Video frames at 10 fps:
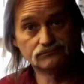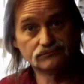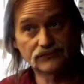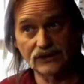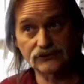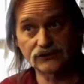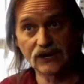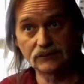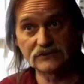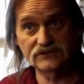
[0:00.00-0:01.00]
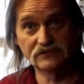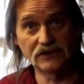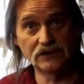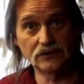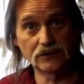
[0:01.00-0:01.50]
I should name this
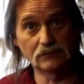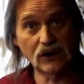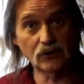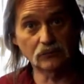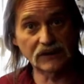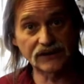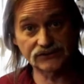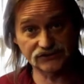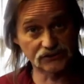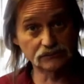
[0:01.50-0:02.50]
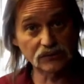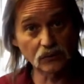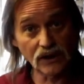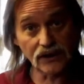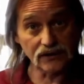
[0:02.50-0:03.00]
video The Mountain Man's Simple
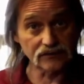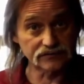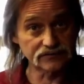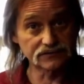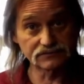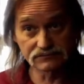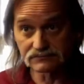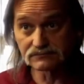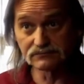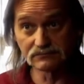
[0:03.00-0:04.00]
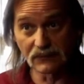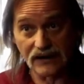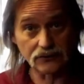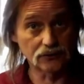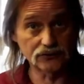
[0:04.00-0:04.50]
Way of
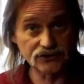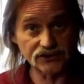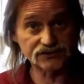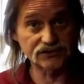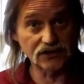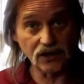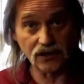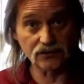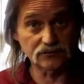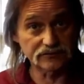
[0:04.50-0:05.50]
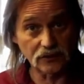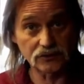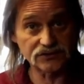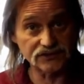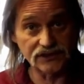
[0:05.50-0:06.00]
Micro Adjusting the
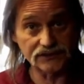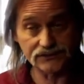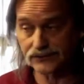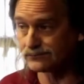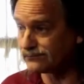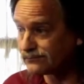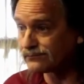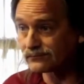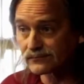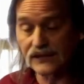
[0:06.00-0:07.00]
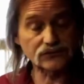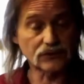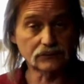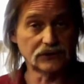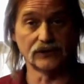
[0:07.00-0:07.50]
Autofocus Lens. That's what
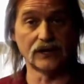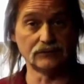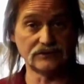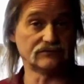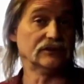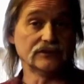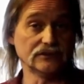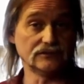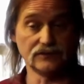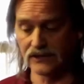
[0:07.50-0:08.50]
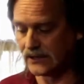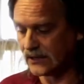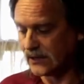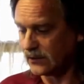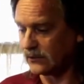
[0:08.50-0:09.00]
I'm going to name this video.
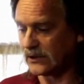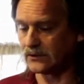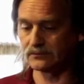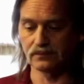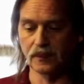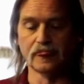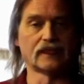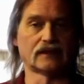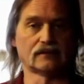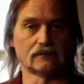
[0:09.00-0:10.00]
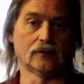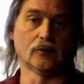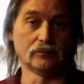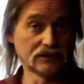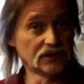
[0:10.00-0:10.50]
Well, I
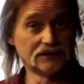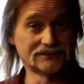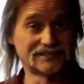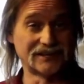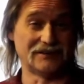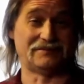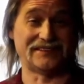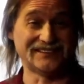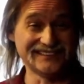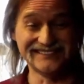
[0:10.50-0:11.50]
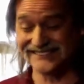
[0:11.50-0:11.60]
hope you learned something.